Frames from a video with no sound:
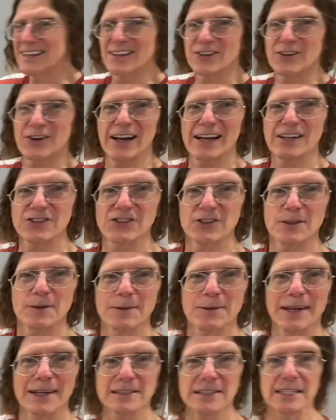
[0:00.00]
crash in the
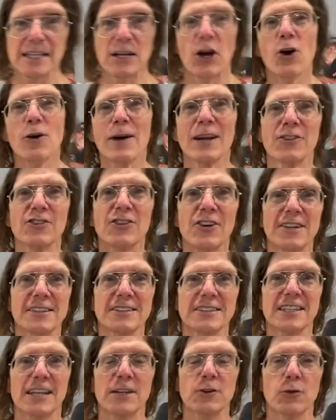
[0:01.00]
back seat. Oh, I
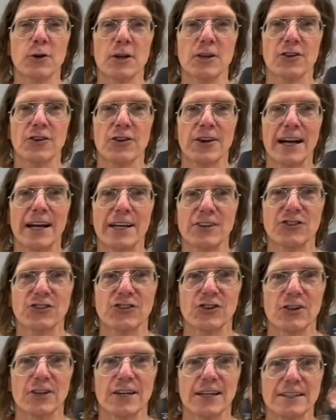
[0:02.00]
shouldn't say the word crash,
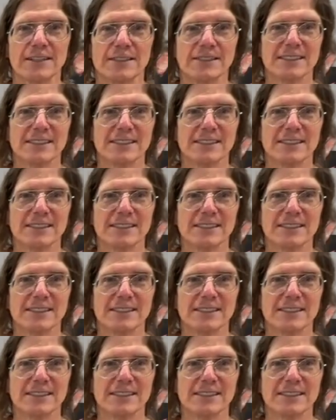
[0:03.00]
should I?